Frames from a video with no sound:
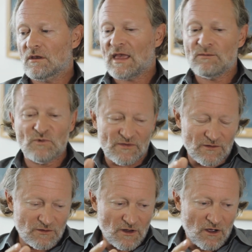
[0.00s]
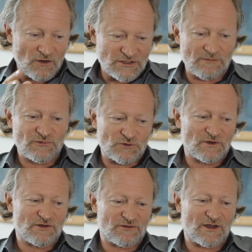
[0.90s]
came with are attempts to
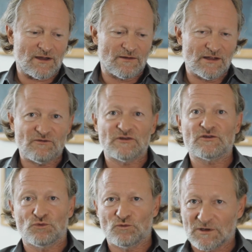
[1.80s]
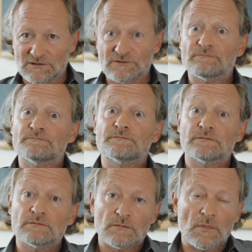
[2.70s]
understand the invisible world,
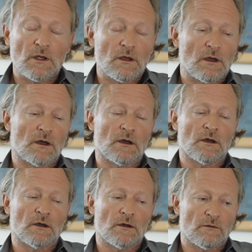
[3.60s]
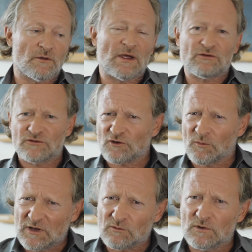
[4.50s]
uh, the
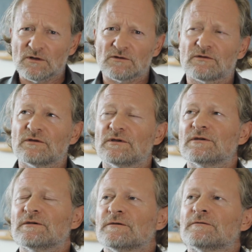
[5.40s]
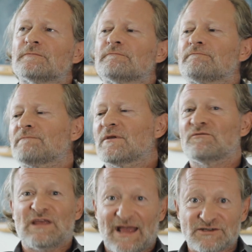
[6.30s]
microscopic world
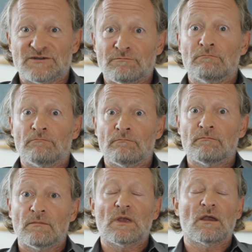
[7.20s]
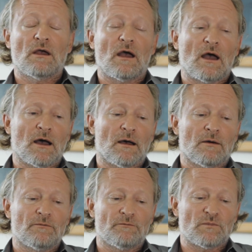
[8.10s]
of the atom,
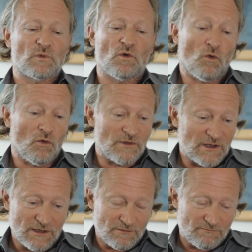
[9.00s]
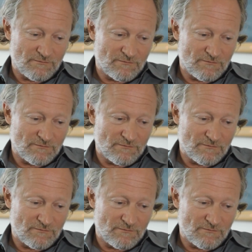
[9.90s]
uh, or the